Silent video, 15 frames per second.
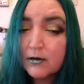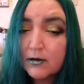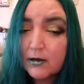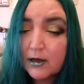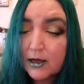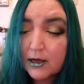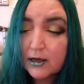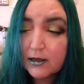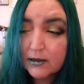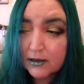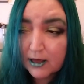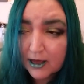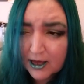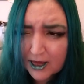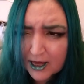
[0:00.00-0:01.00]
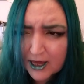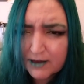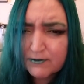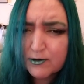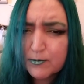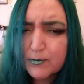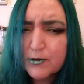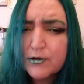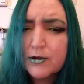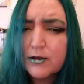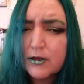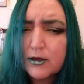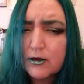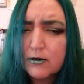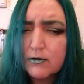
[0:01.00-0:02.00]
It is a heavy machine to
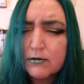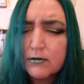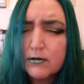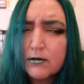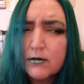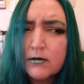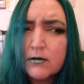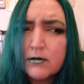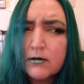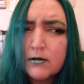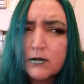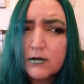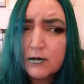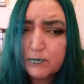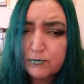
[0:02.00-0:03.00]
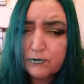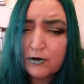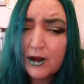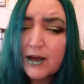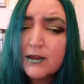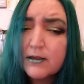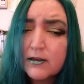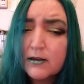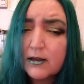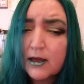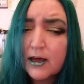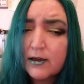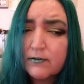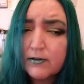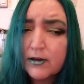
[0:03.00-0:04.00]
use. Surprisingly
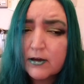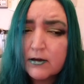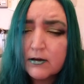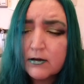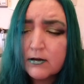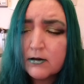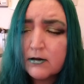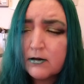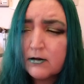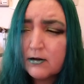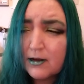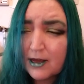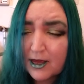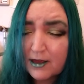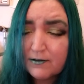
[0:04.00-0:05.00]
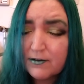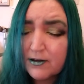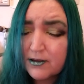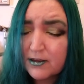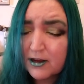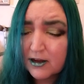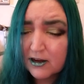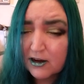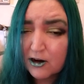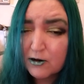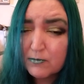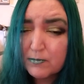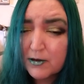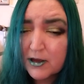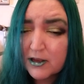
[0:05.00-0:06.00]
heavy. Heavier than a
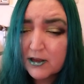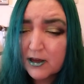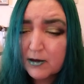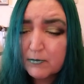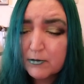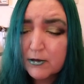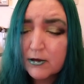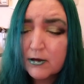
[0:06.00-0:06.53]
Kirby at times.